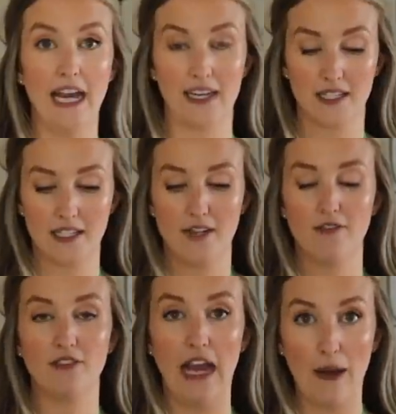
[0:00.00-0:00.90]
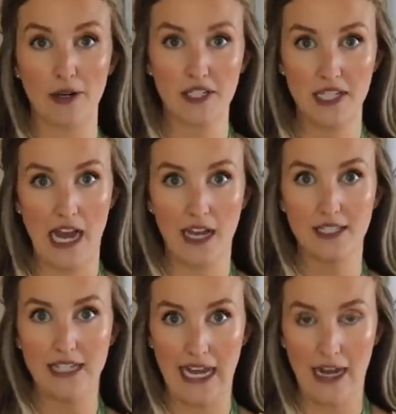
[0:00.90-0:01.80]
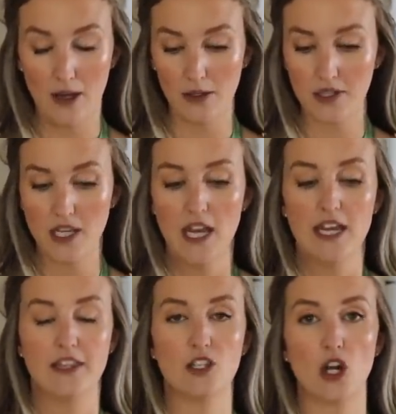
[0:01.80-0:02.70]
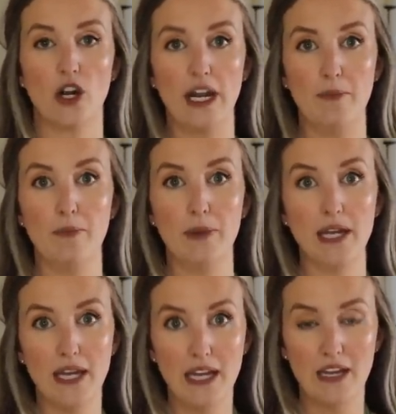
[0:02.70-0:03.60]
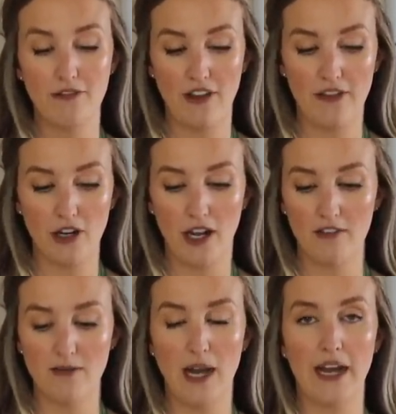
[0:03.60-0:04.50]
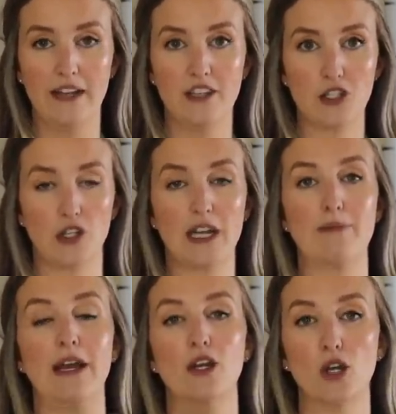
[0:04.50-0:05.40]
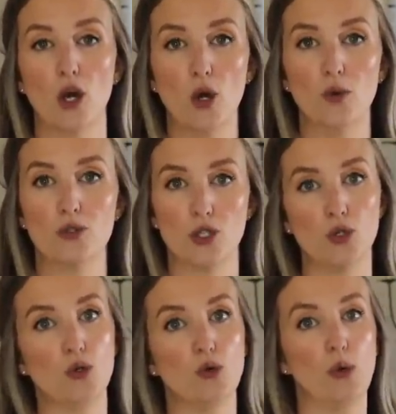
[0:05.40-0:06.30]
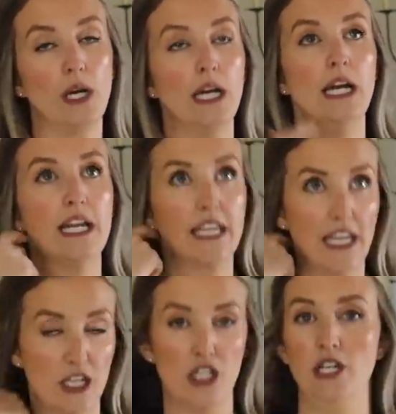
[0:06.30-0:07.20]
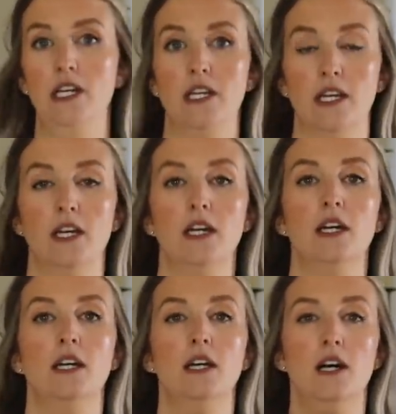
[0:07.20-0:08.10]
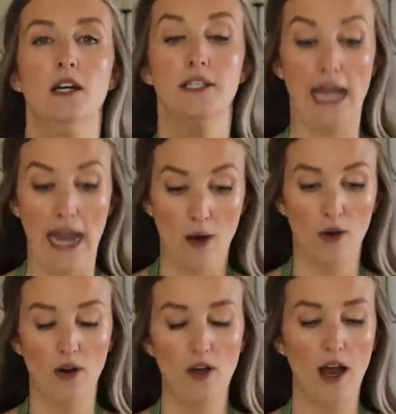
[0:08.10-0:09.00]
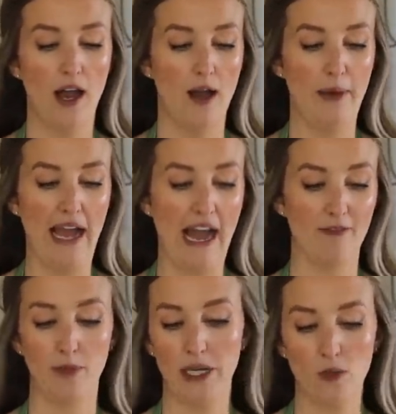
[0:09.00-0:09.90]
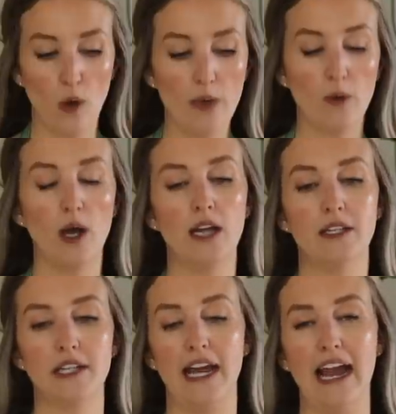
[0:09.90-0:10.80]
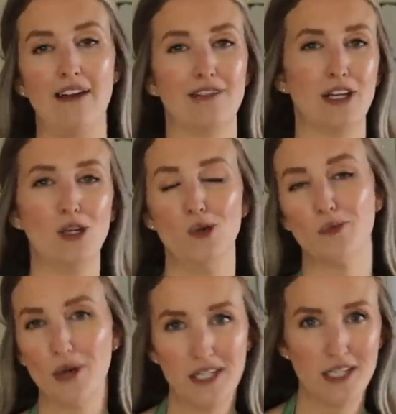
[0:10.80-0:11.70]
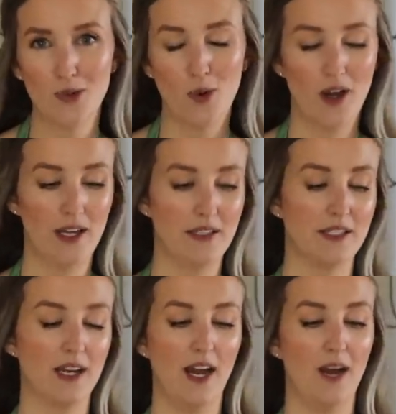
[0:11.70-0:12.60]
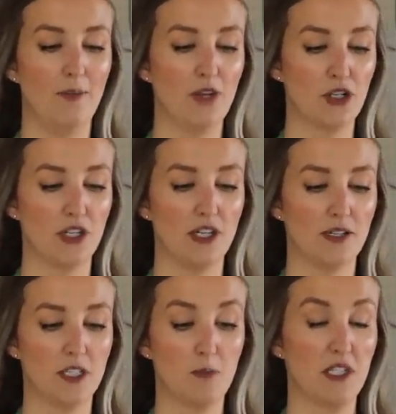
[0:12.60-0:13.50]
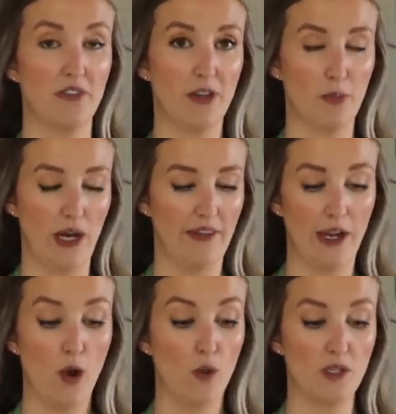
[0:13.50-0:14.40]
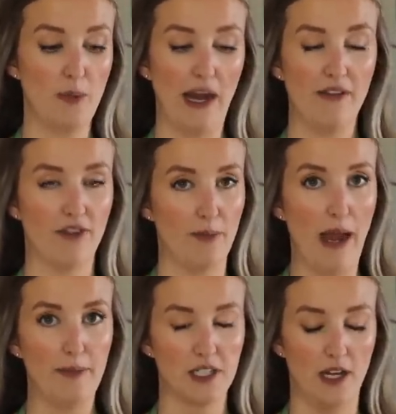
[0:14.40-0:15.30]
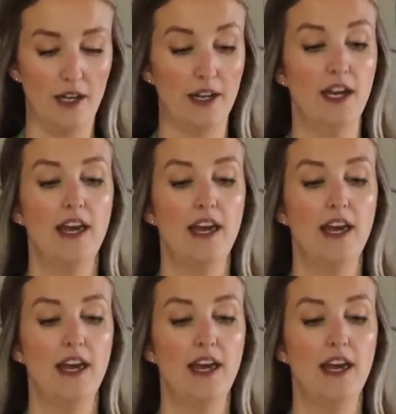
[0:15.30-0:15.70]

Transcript: next, flour sack towels. These are a big favorite of mine. These are like my go-to kitchen towel. I have plain white ones. I have like cute printed ones. There's a specific brand that I always buy from Amazon